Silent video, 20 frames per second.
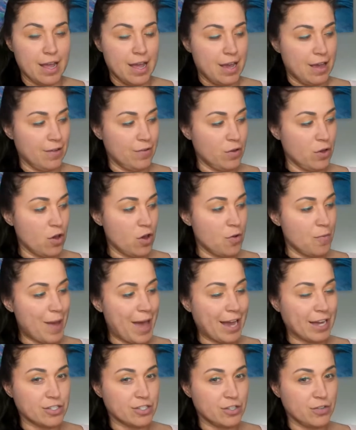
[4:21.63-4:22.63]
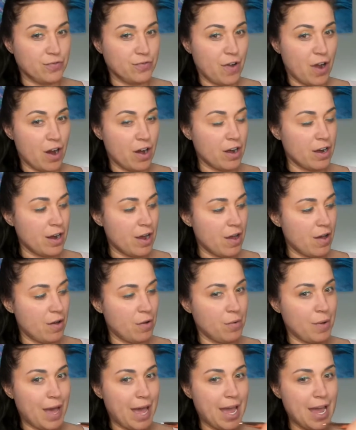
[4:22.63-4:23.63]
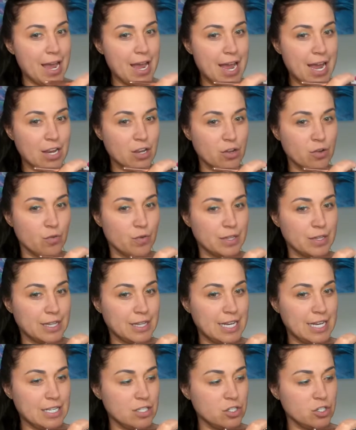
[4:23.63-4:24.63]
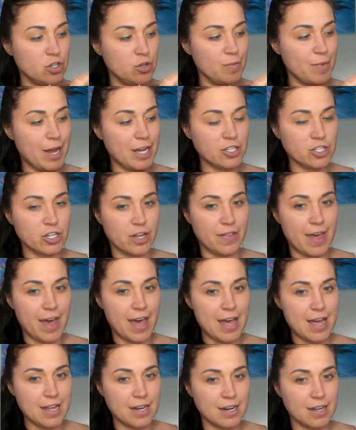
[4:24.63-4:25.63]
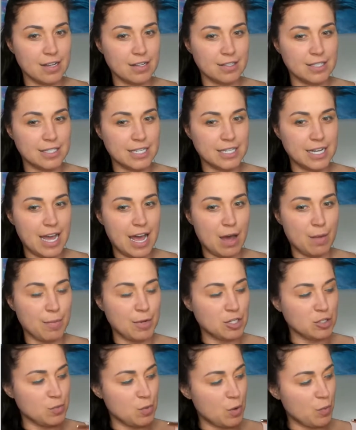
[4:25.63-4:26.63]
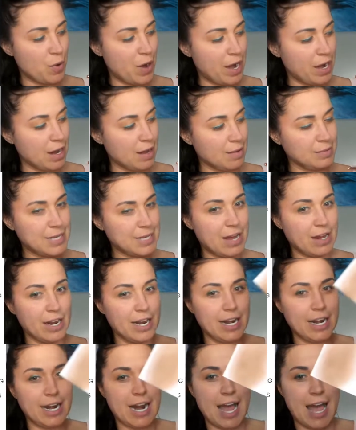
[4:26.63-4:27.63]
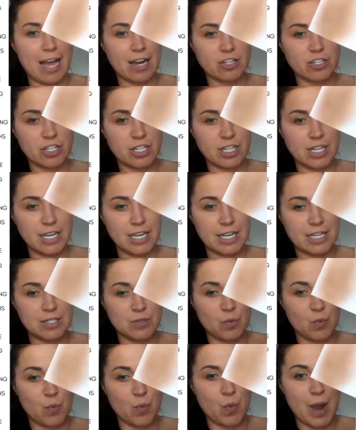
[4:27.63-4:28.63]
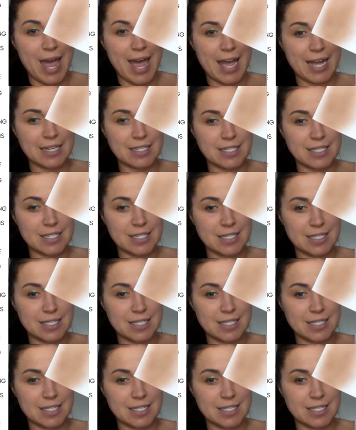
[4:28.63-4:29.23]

If you go back too far away and you release too much on that, see how much more product comes out, and it actually is wet.